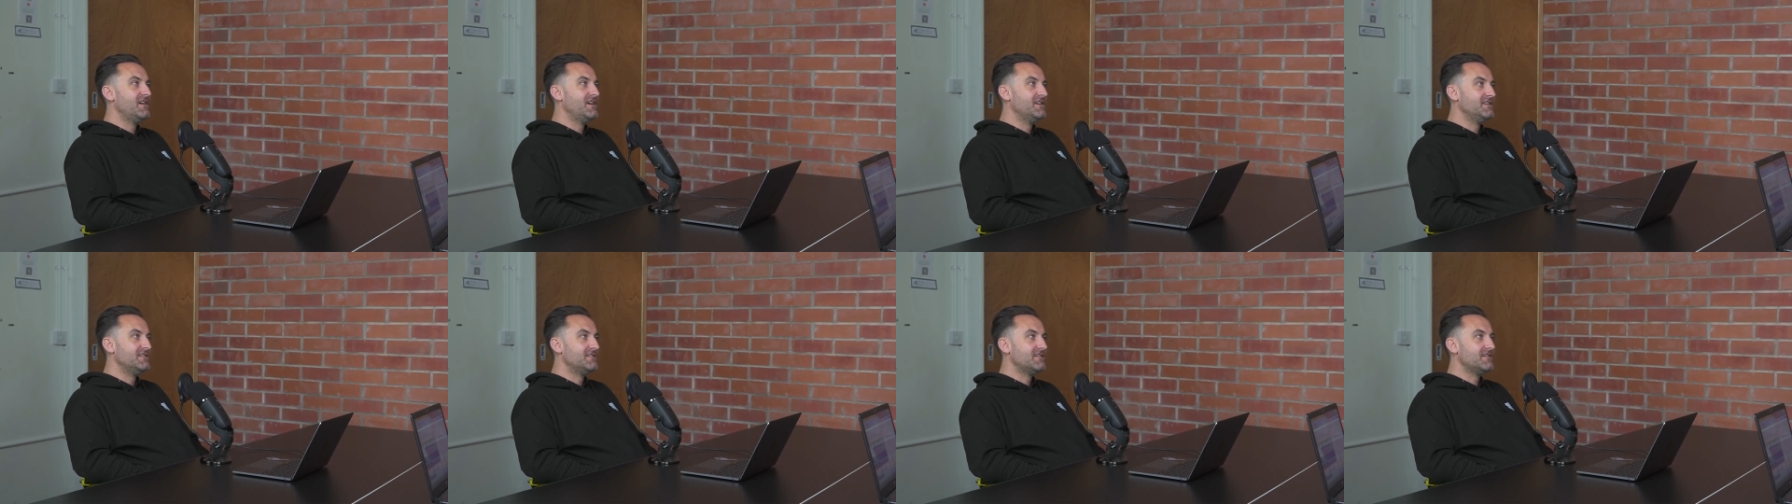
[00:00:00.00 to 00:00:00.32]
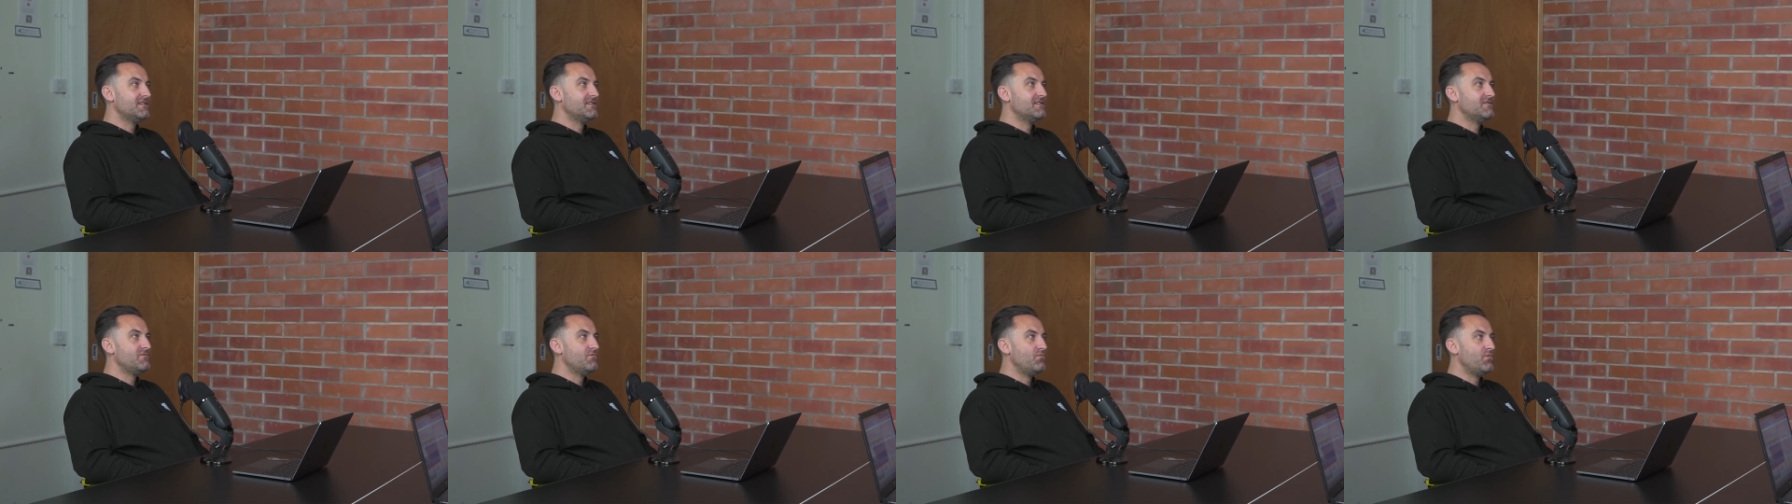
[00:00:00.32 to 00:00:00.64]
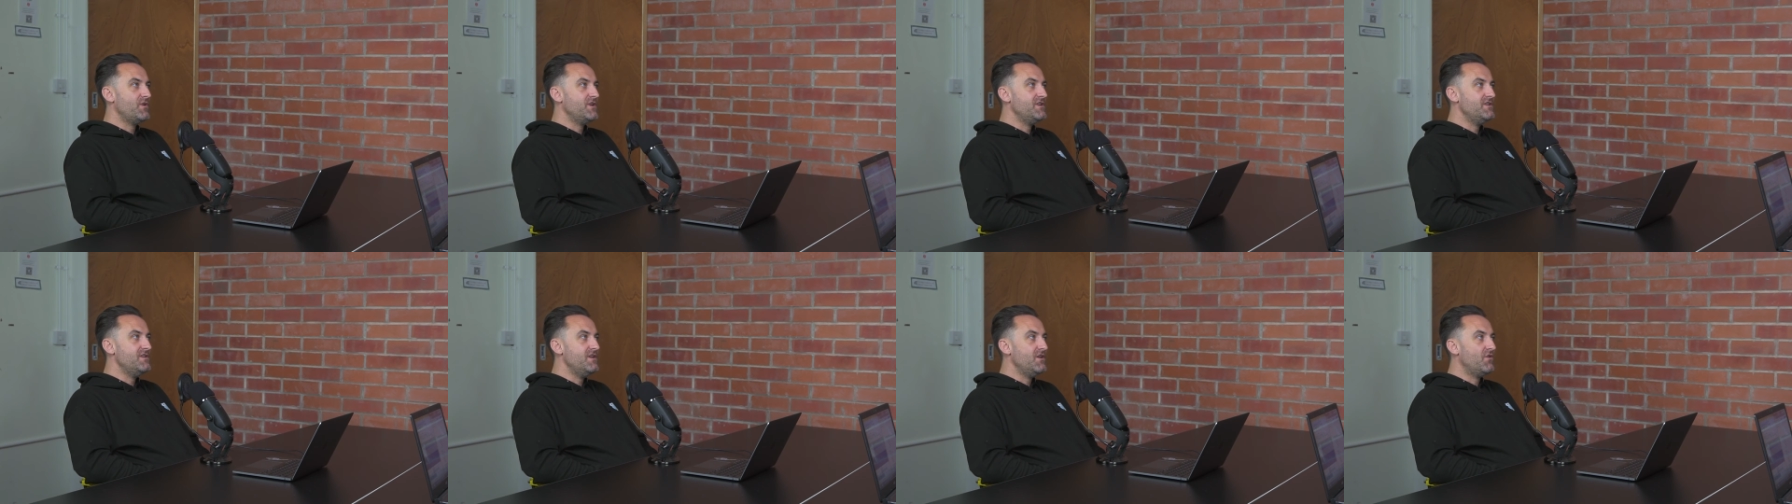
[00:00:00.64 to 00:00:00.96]
is
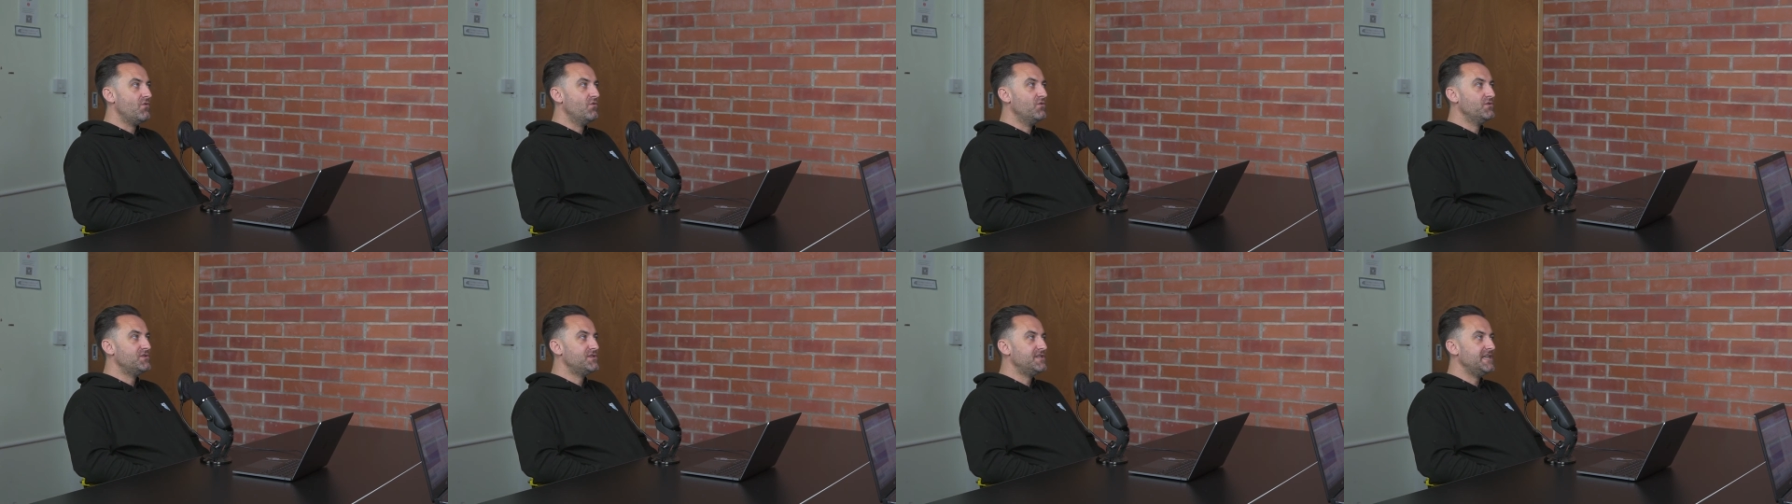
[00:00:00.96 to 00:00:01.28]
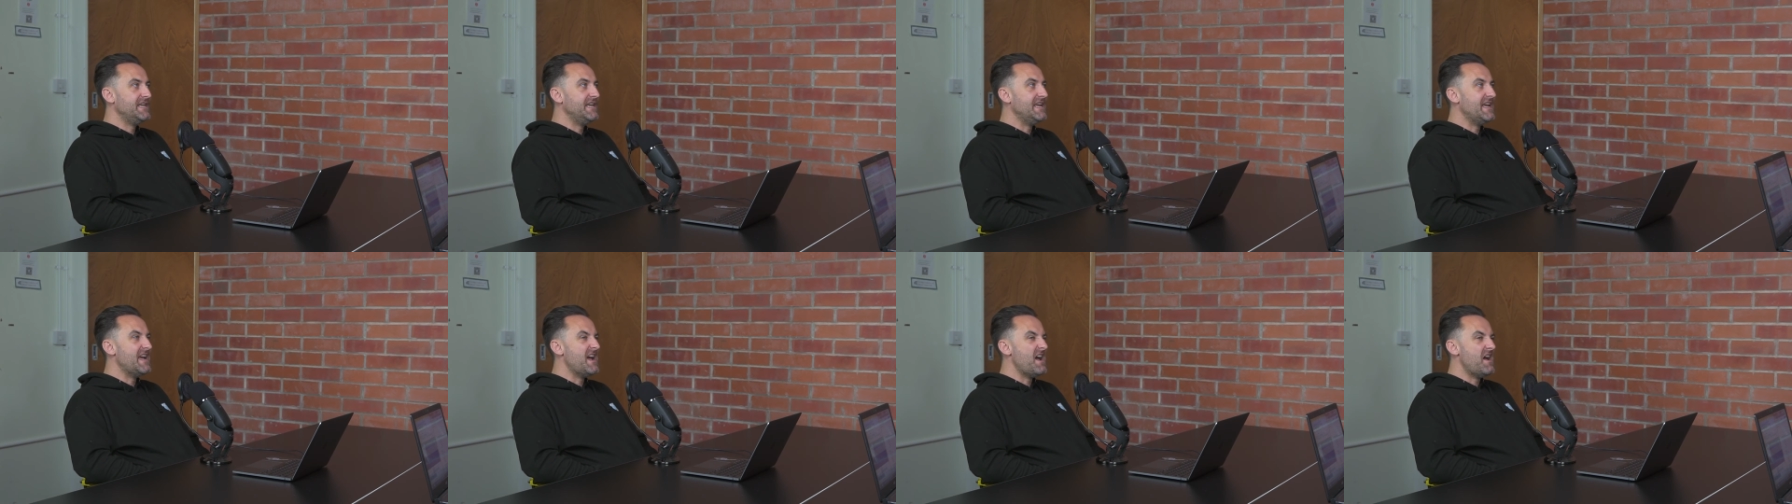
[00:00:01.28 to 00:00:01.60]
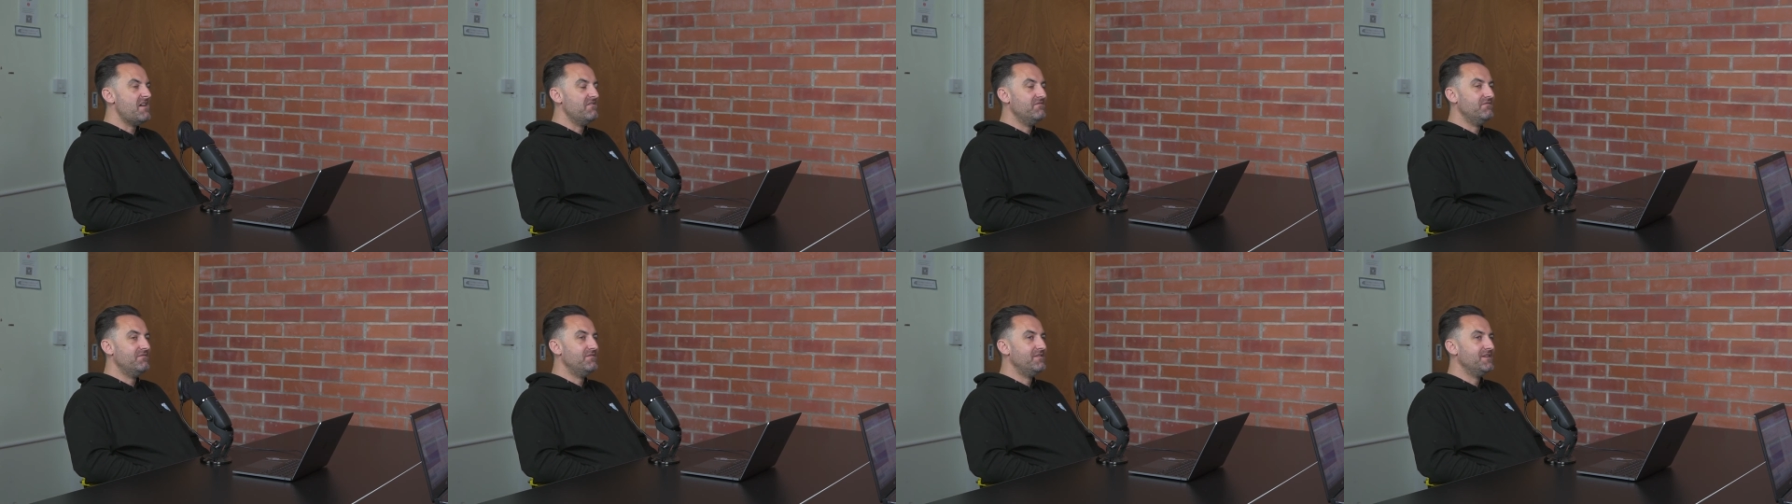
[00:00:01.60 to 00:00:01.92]
we negotiate
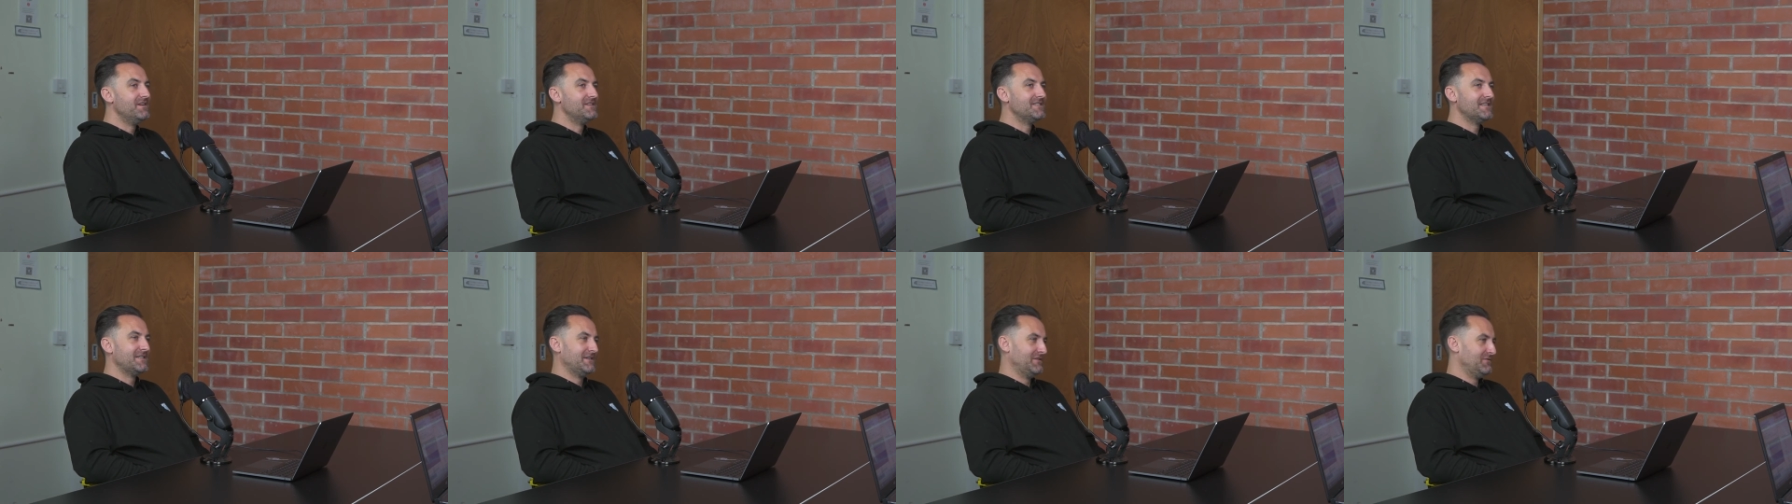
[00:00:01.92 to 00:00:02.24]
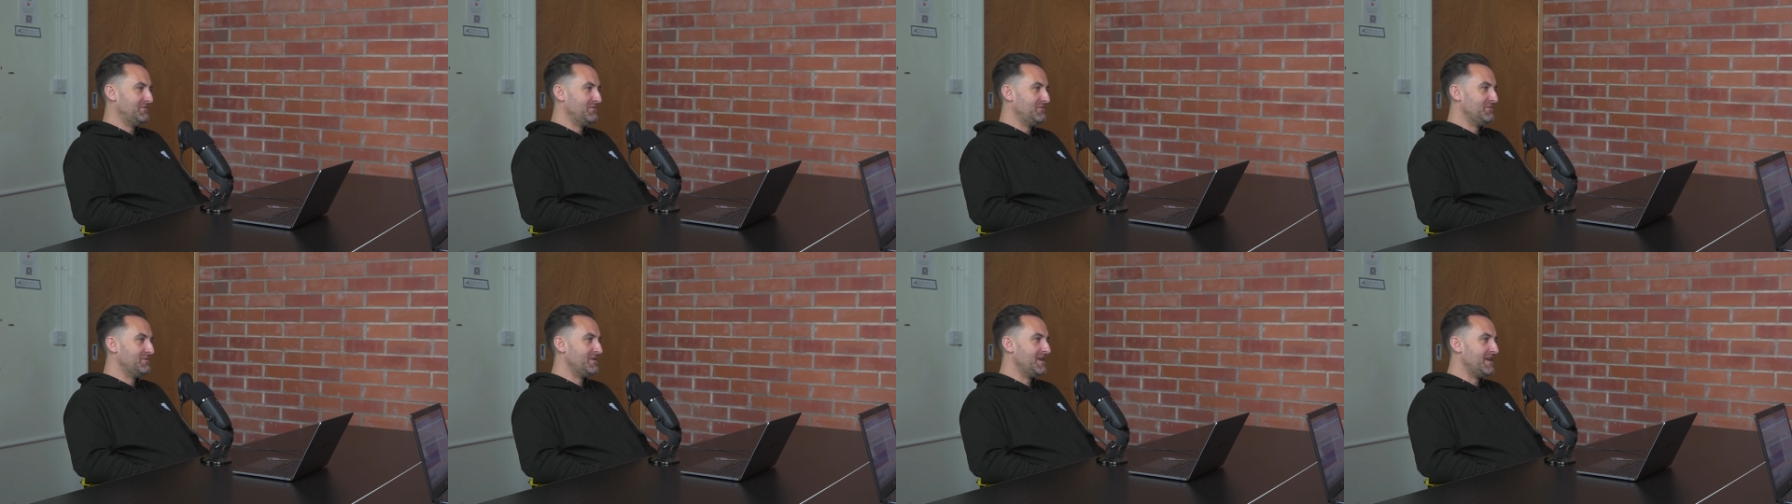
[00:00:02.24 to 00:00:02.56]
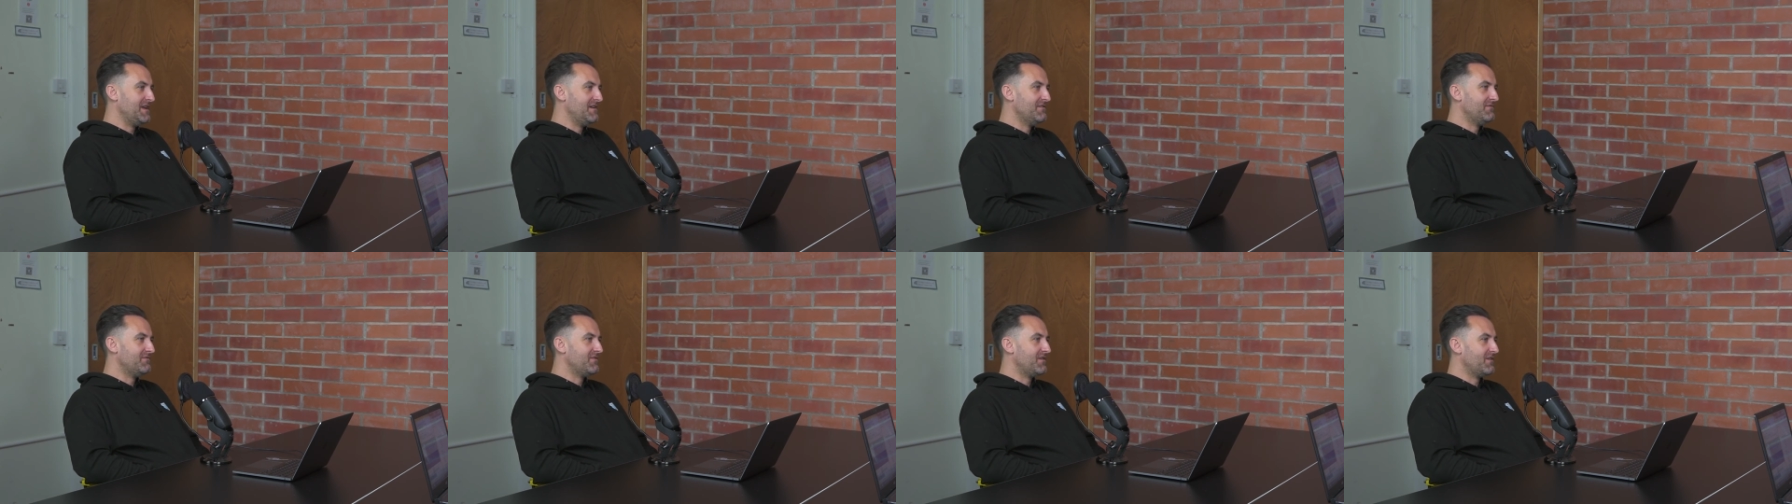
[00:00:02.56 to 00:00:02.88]
every single
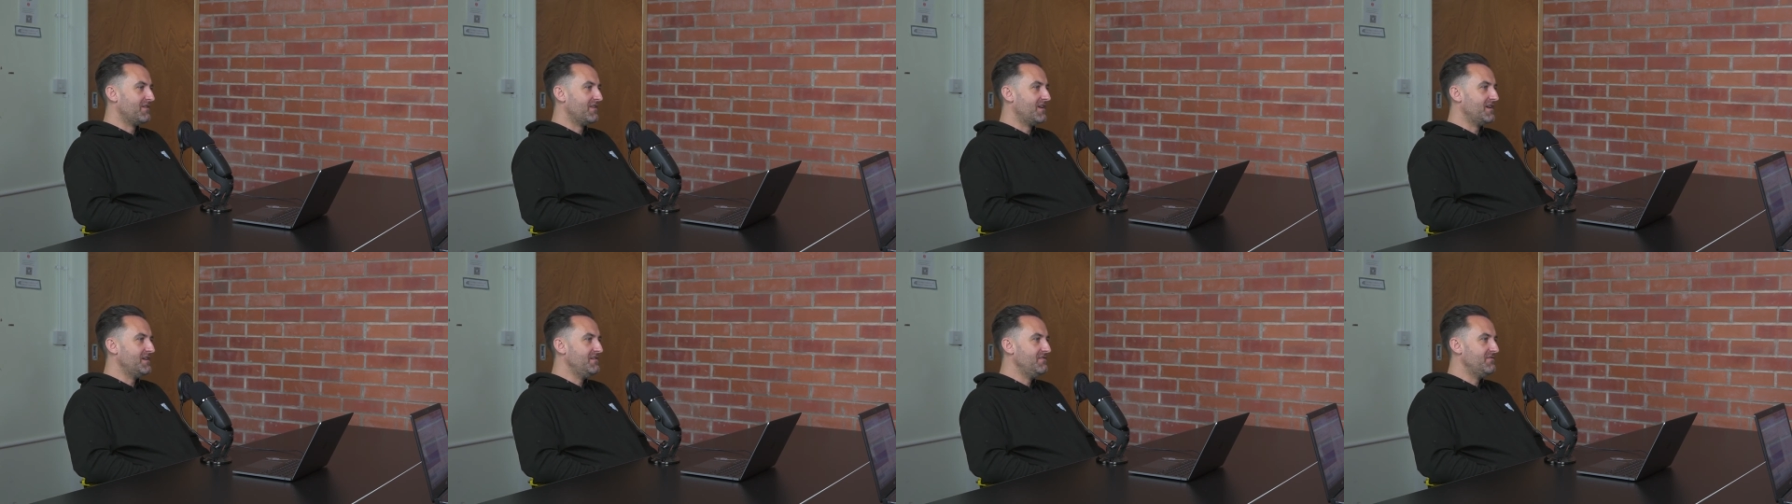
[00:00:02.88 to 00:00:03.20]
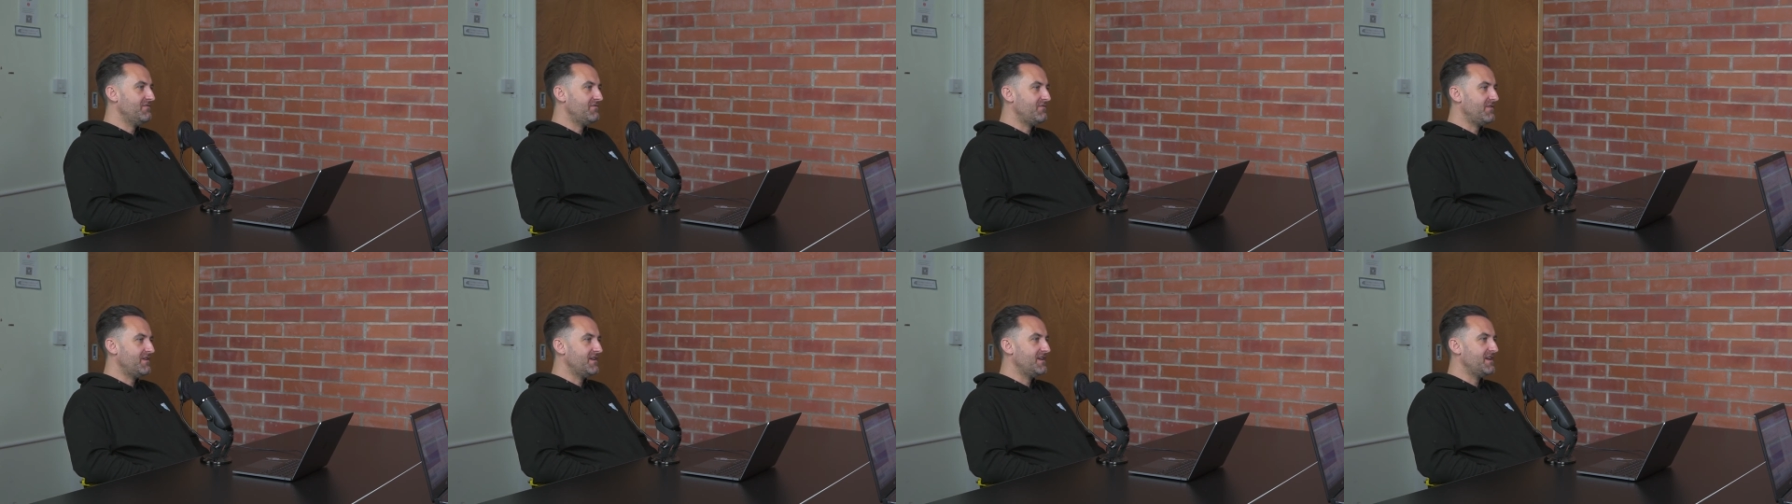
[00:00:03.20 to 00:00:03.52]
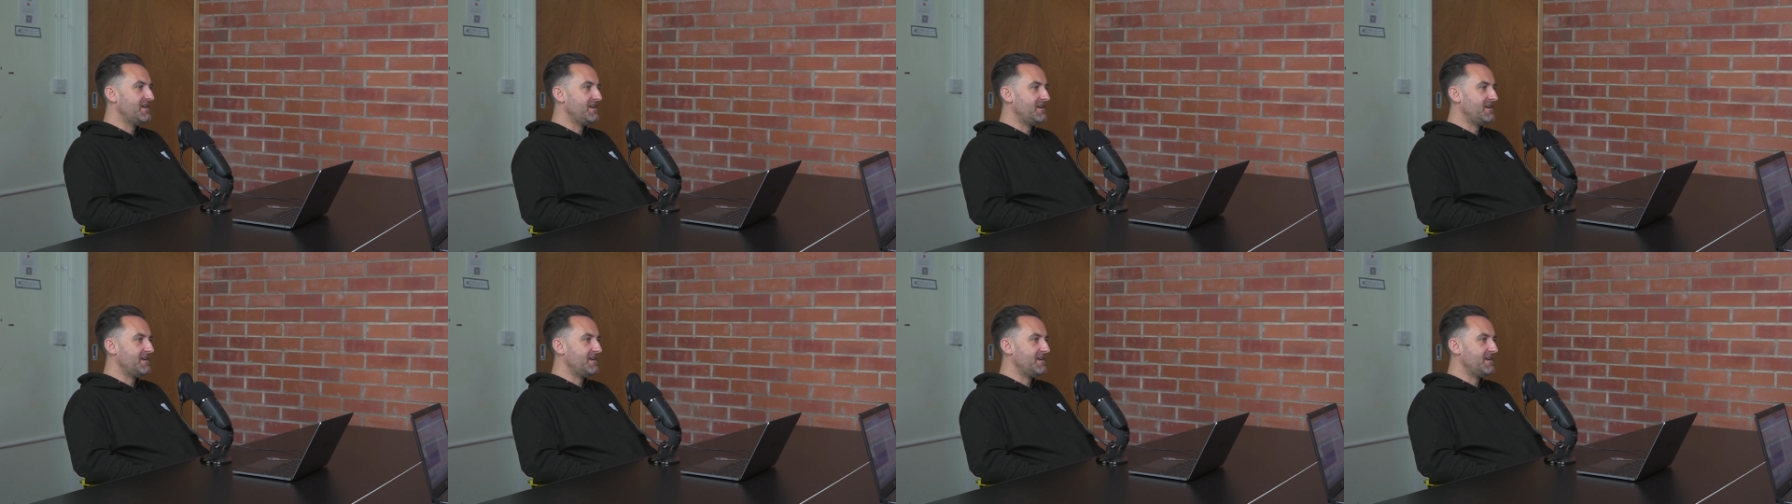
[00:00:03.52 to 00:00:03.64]
day of our life, right?